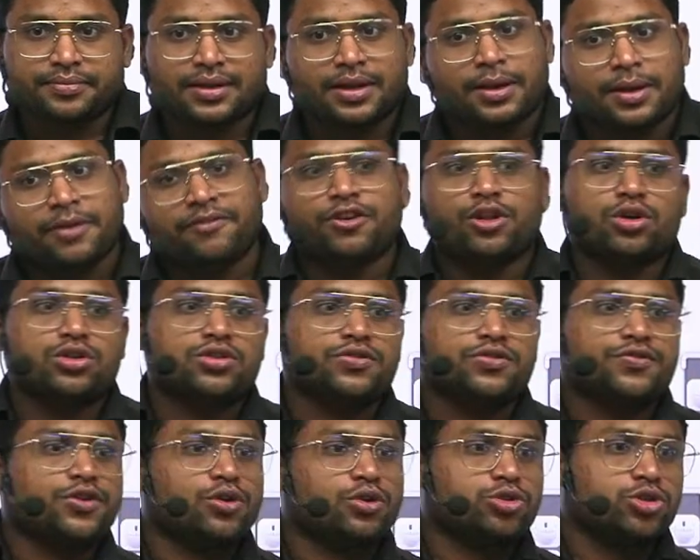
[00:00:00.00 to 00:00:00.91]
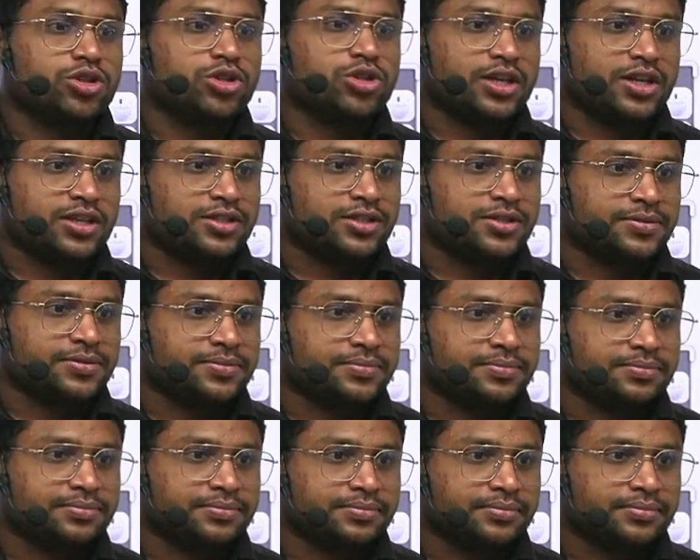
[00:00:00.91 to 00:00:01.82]
Philosophy also thinks.
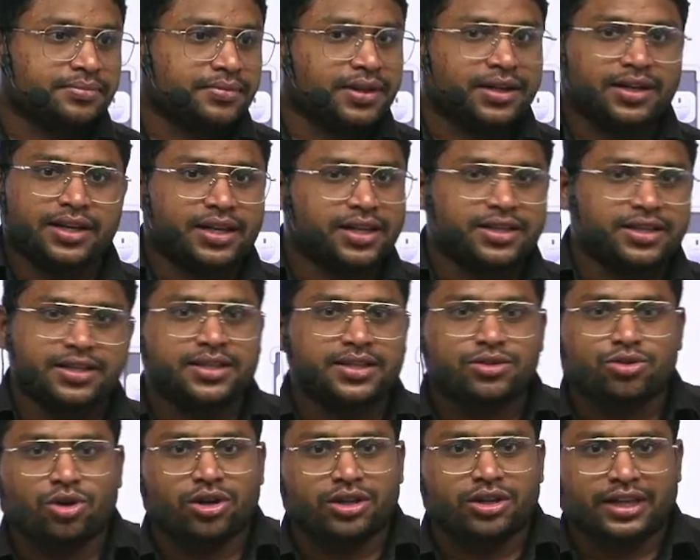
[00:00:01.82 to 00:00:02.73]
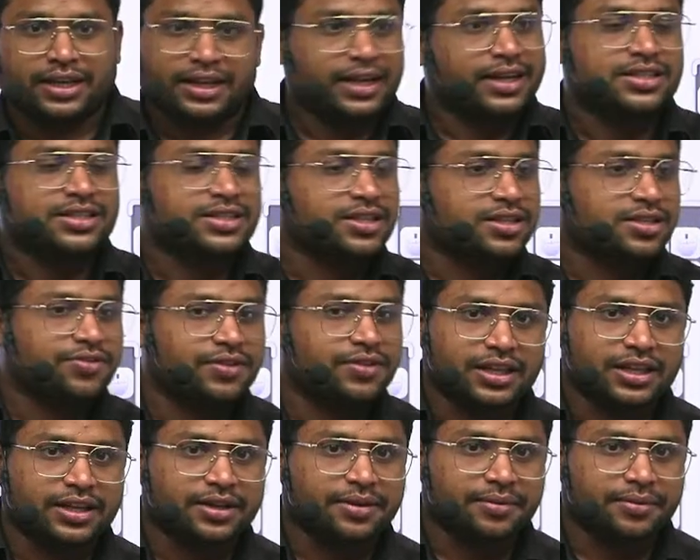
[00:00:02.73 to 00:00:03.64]
Religion is not thinking, it's just
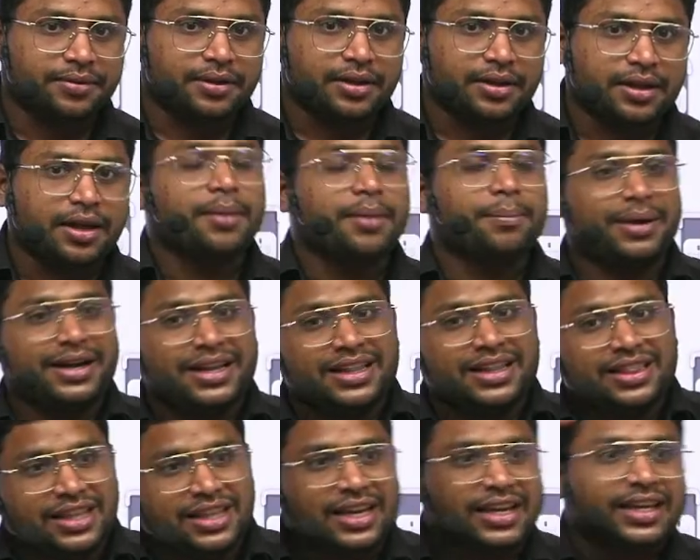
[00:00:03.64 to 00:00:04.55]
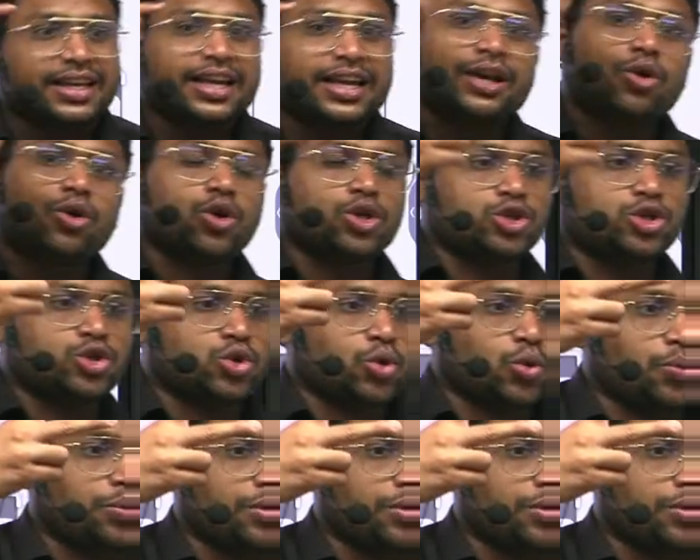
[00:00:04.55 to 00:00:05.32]
feeling. But in thinking also,